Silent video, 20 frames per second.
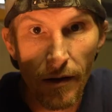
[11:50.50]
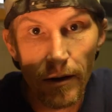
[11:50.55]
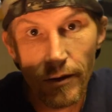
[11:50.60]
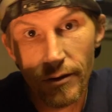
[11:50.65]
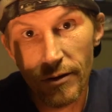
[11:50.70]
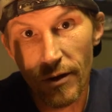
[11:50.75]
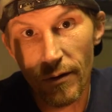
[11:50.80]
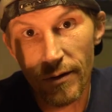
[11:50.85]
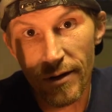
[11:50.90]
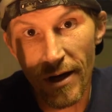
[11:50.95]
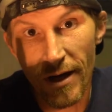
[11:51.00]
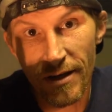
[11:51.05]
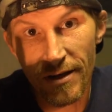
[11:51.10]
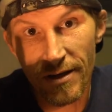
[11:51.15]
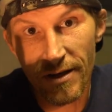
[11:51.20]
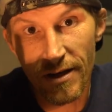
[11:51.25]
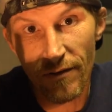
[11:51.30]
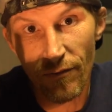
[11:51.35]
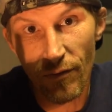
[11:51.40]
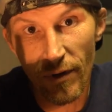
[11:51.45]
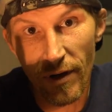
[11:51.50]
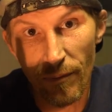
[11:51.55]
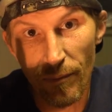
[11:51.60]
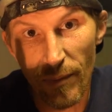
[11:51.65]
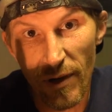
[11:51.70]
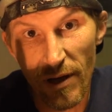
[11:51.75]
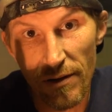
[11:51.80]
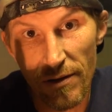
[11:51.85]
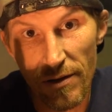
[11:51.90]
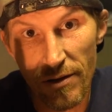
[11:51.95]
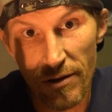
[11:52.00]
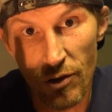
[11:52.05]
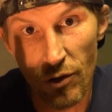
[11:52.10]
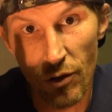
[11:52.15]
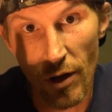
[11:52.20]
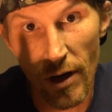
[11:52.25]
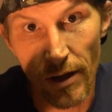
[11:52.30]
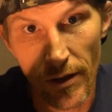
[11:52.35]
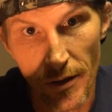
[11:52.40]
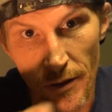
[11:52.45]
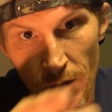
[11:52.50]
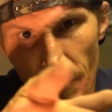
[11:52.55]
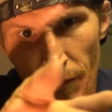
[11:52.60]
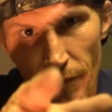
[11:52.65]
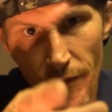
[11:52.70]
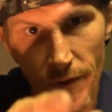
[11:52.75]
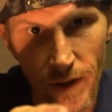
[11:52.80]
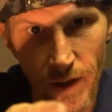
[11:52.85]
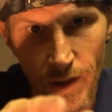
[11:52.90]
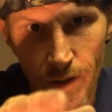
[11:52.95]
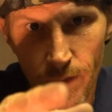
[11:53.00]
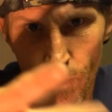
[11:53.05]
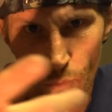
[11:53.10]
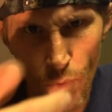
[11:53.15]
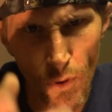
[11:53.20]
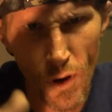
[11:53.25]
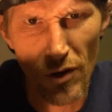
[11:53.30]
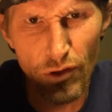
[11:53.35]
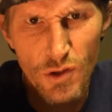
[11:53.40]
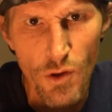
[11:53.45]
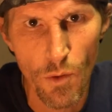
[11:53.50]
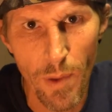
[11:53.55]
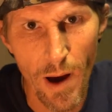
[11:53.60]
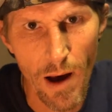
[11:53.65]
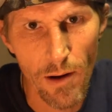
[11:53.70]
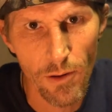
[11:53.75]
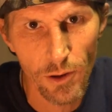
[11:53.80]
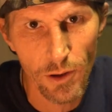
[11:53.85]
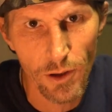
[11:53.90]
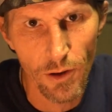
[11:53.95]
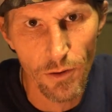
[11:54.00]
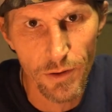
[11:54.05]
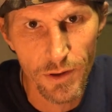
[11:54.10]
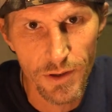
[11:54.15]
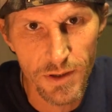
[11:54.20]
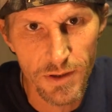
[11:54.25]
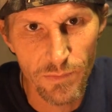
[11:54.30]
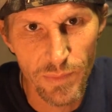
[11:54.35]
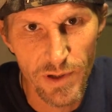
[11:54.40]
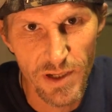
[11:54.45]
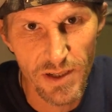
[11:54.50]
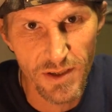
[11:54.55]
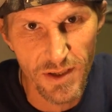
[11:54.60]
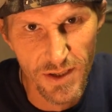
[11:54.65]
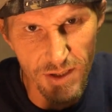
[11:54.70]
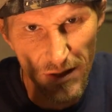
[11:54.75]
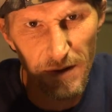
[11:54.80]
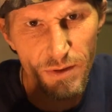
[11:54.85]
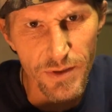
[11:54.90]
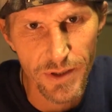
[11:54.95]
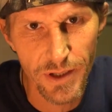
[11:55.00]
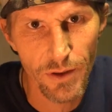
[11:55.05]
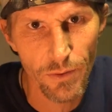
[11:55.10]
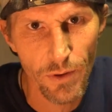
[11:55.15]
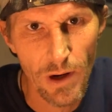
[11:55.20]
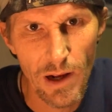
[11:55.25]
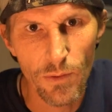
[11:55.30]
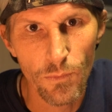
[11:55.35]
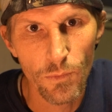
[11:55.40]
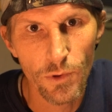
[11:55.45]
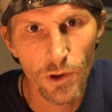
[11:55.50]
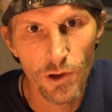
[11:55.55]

Let's go ahead and see if we can bend this straight. Don't forget, we're also powder coating some pieces, so stick around.